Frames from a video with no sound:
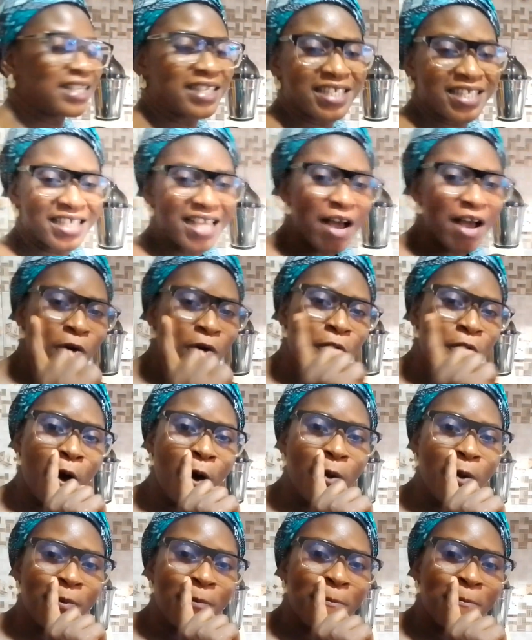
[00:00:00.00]
the
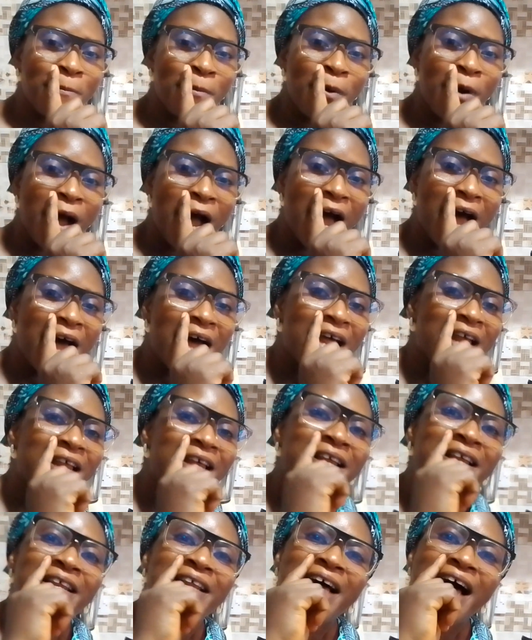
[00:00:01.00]
second
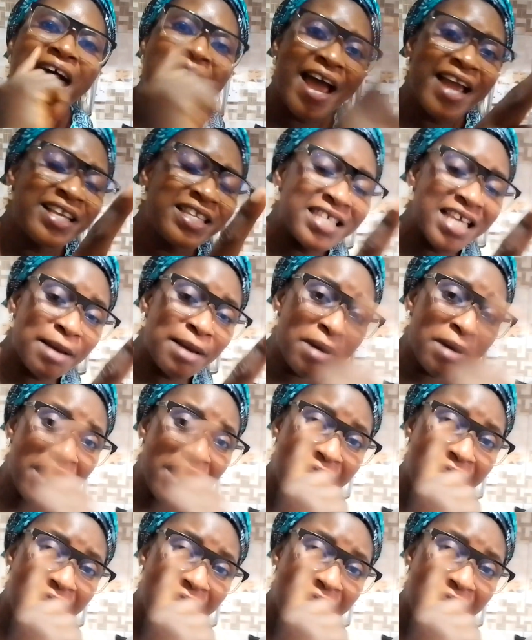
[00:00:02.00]
item I